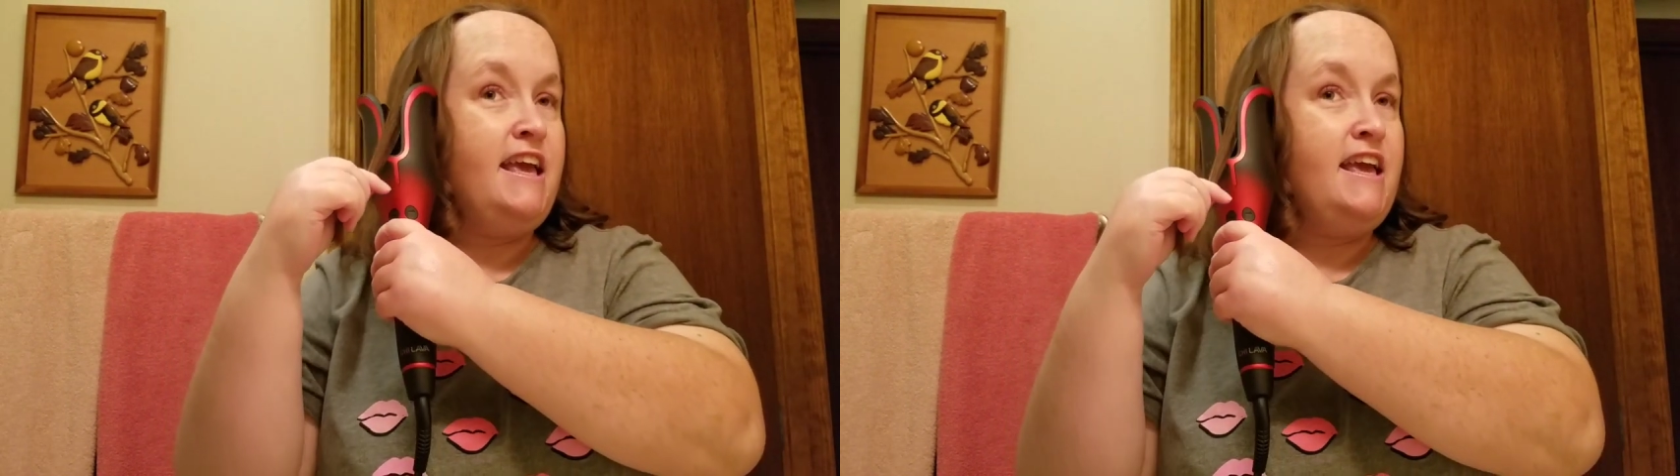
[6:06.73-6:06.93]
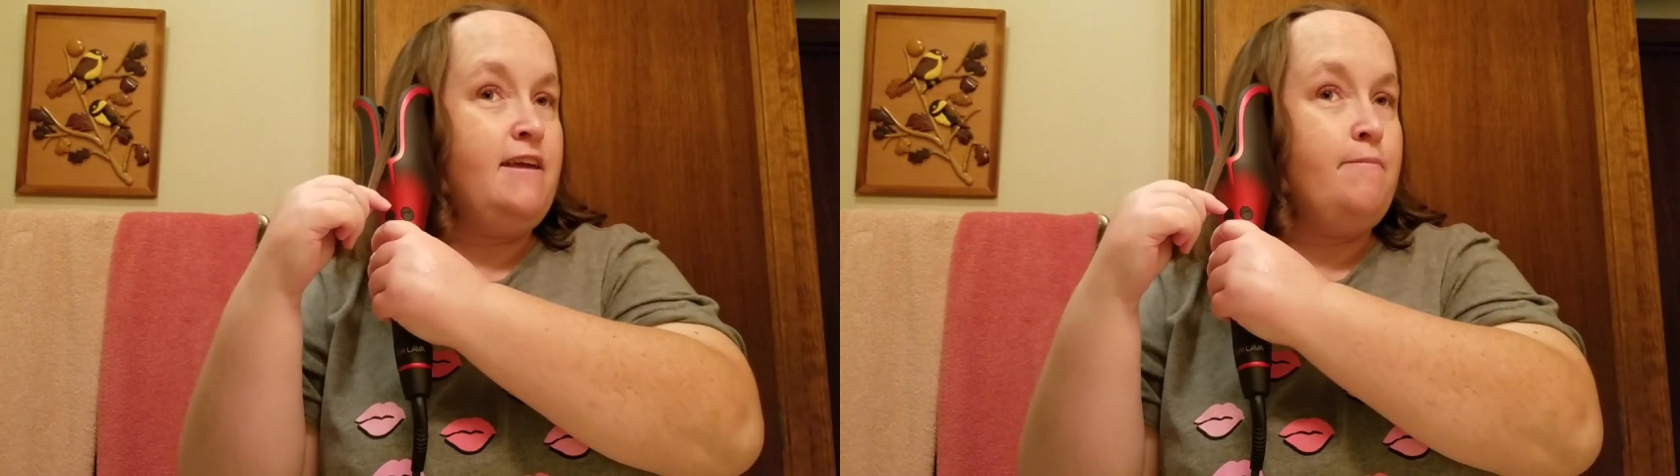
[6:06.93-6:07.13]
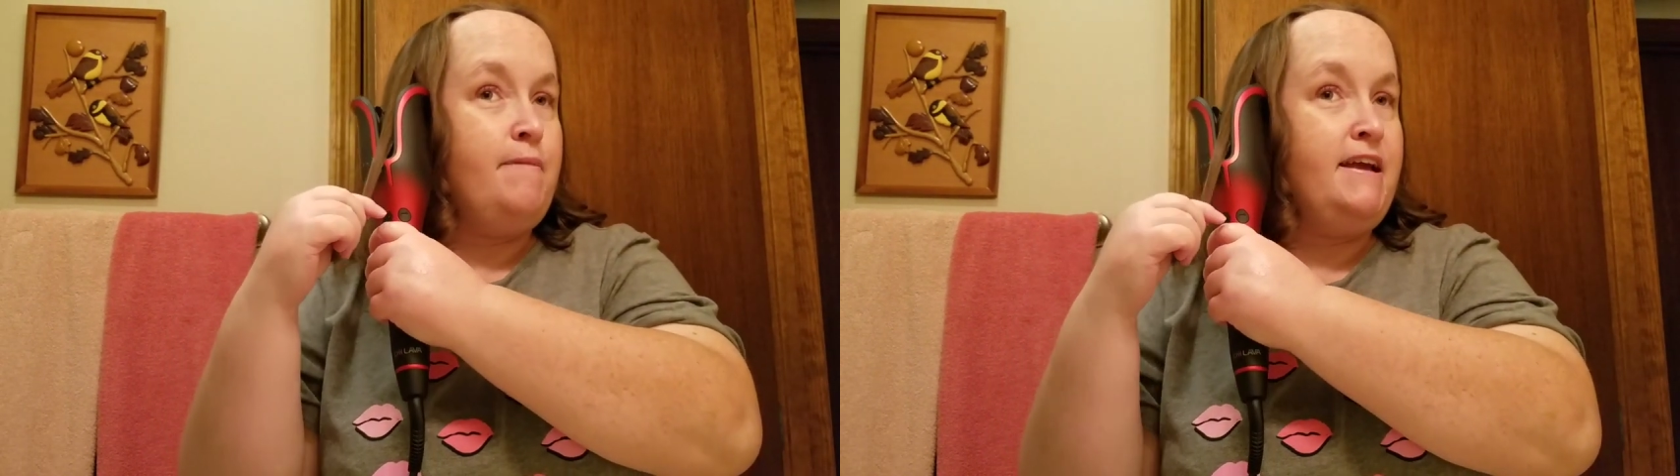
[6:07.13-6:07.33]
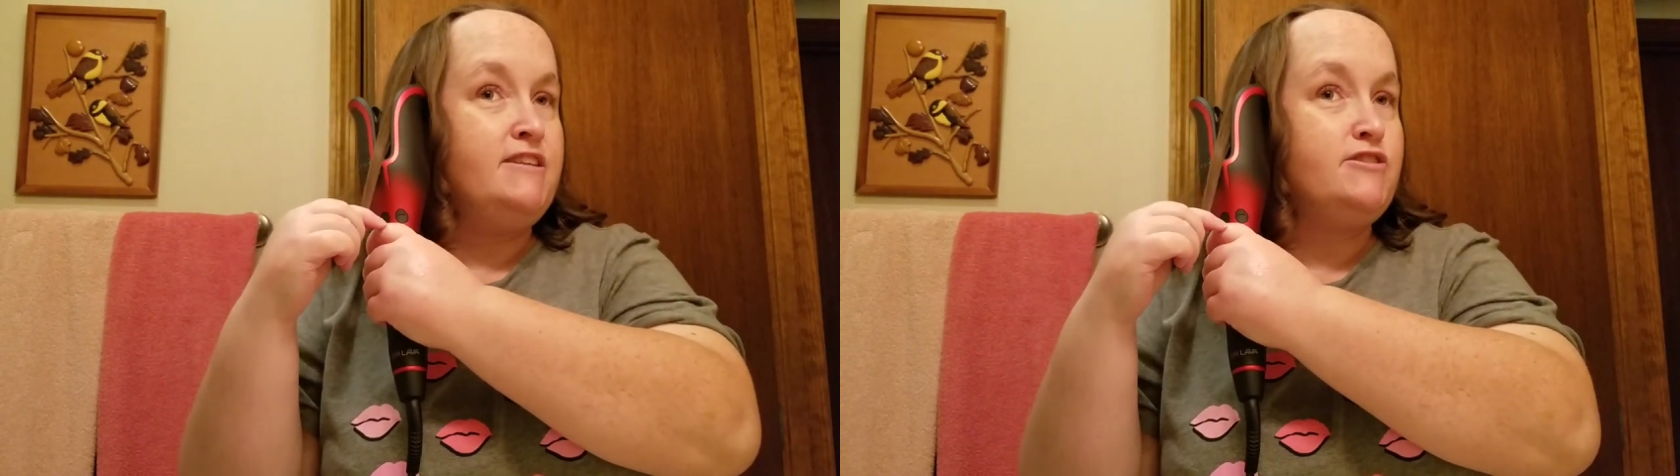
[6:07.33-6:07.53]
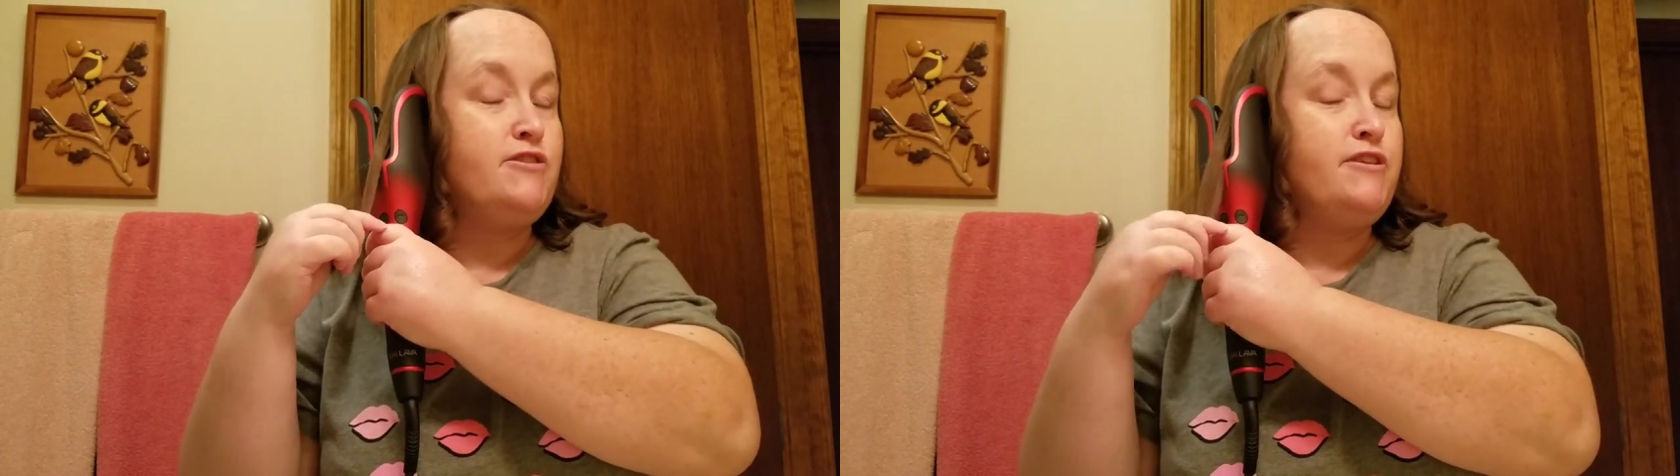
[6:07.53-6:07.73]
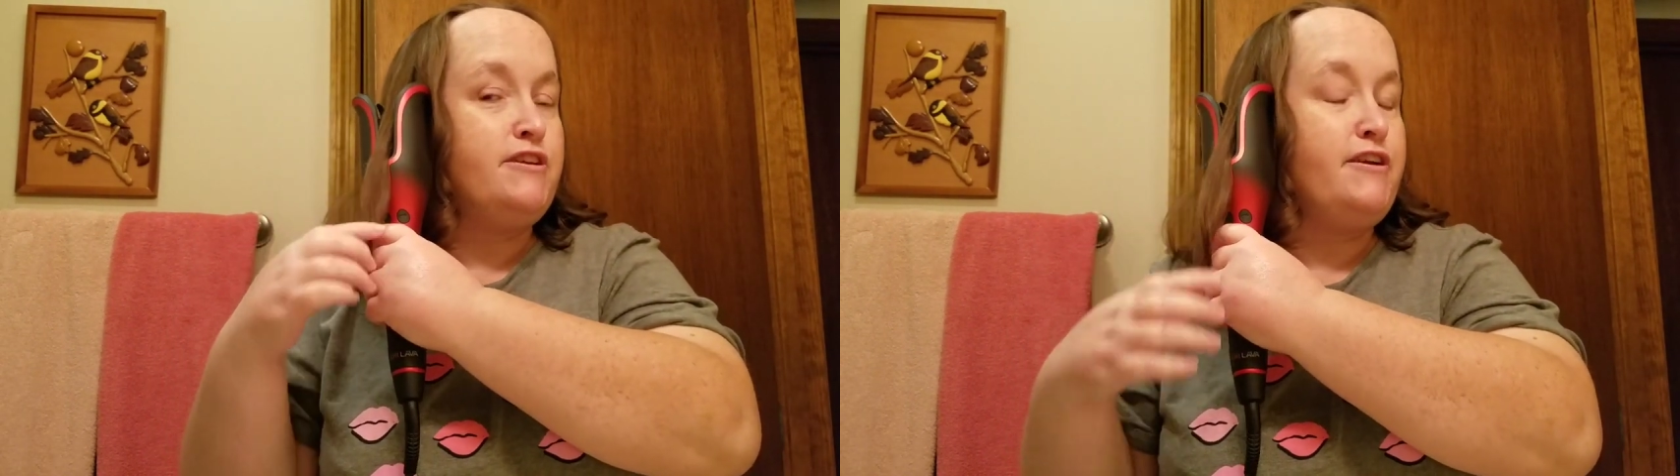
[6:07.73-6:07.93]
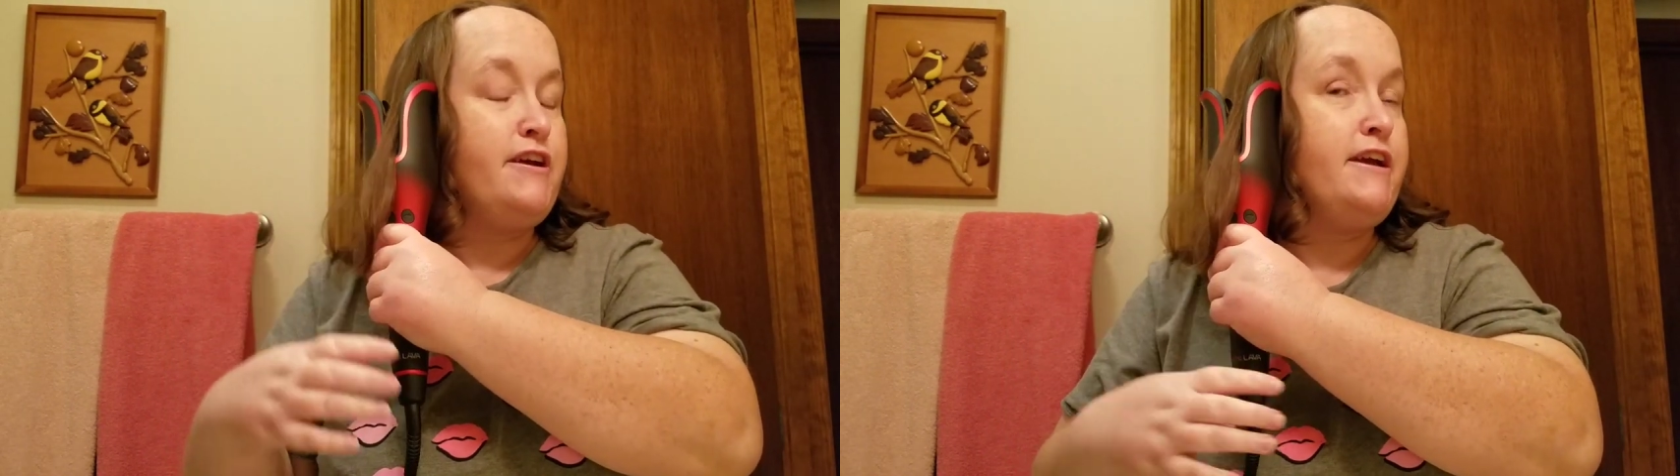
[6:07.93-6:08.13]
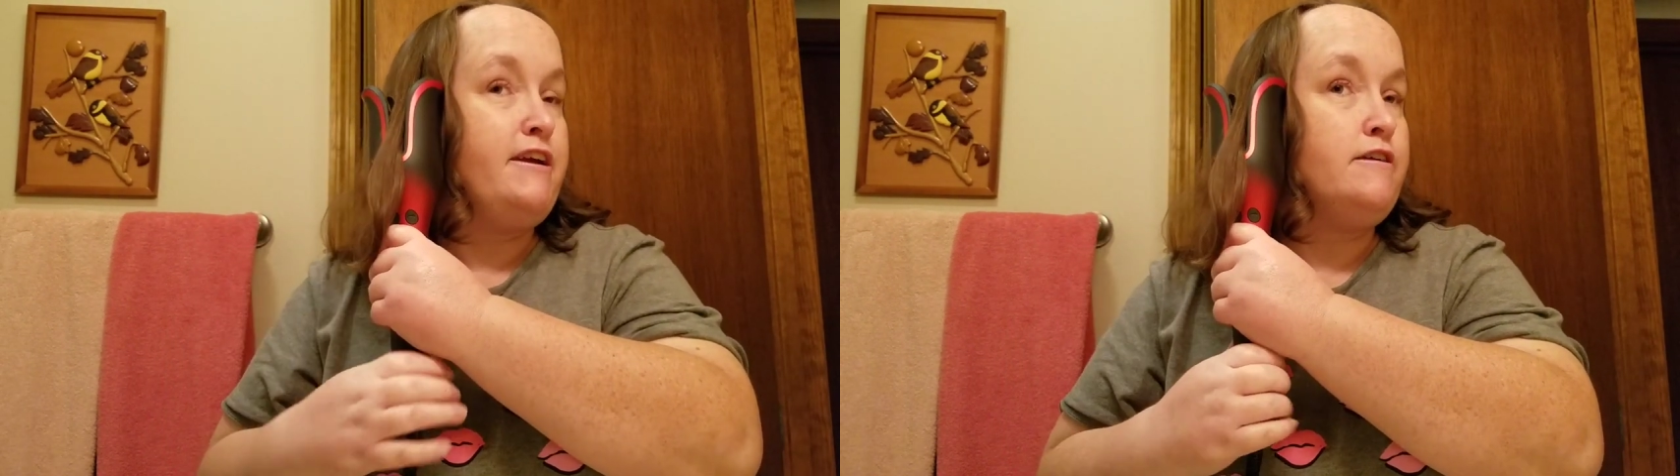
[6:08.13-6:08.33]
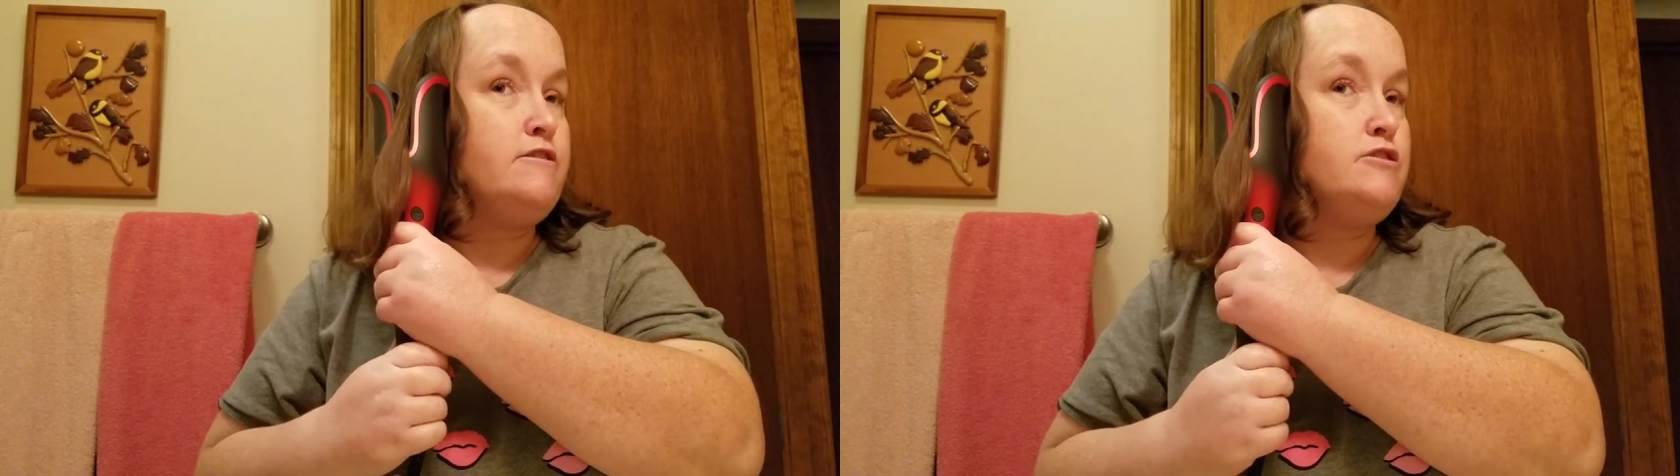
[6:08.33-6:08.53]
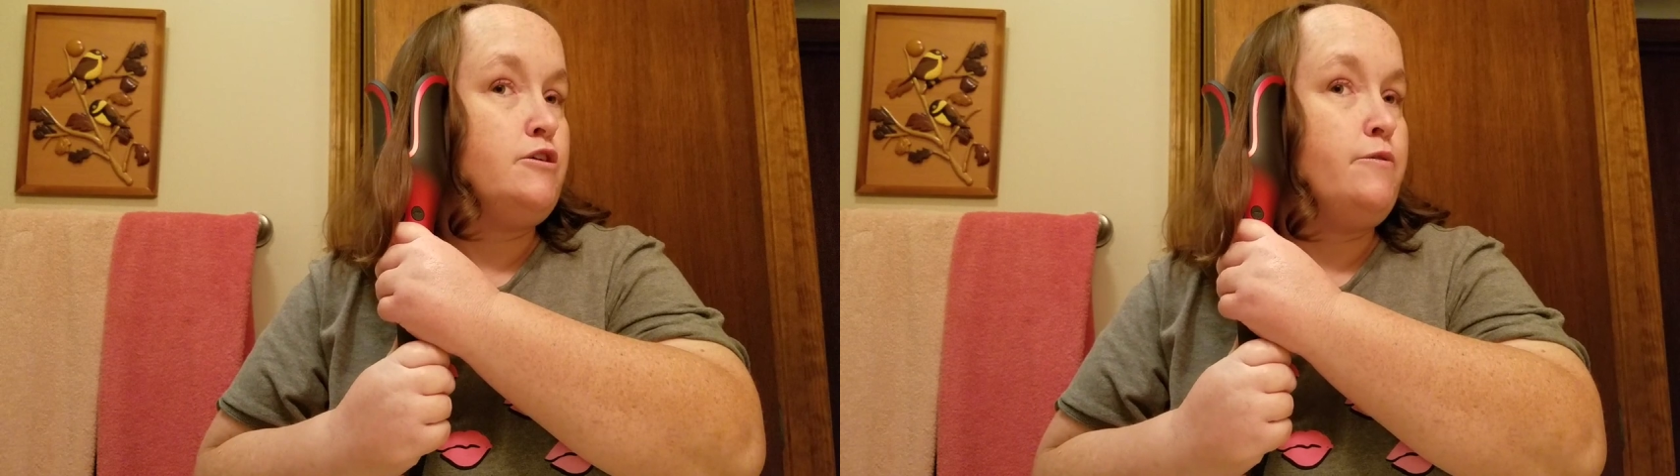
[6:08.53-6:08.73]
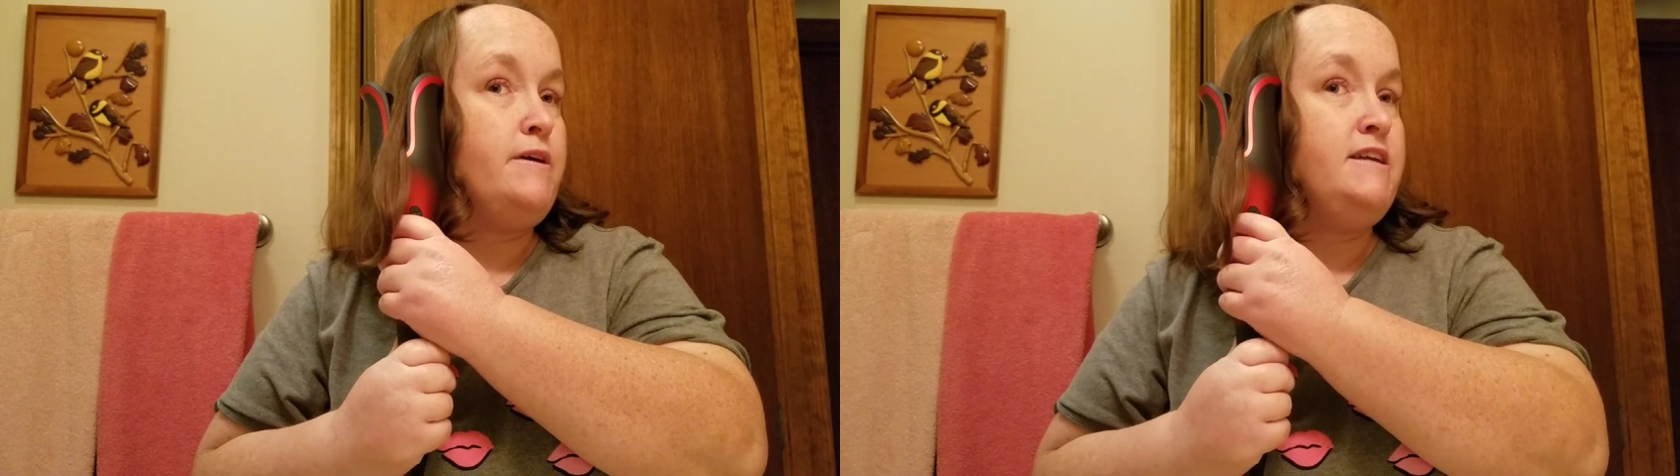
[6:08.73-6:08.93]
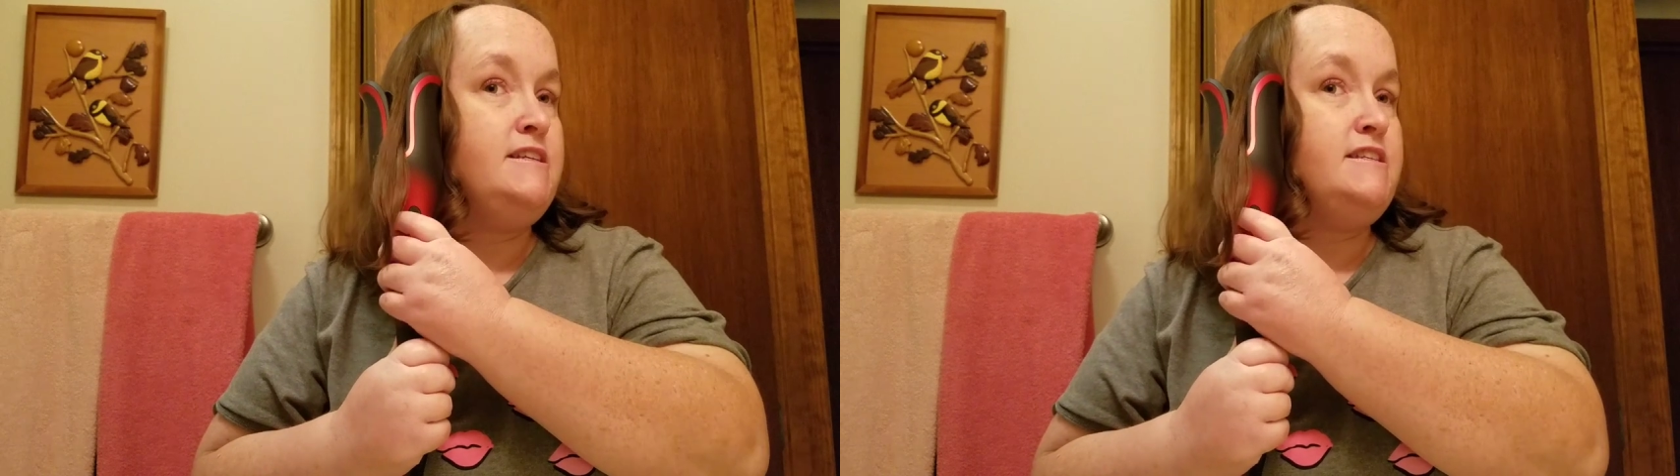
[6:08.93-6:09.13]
It makes curling your hair so easy.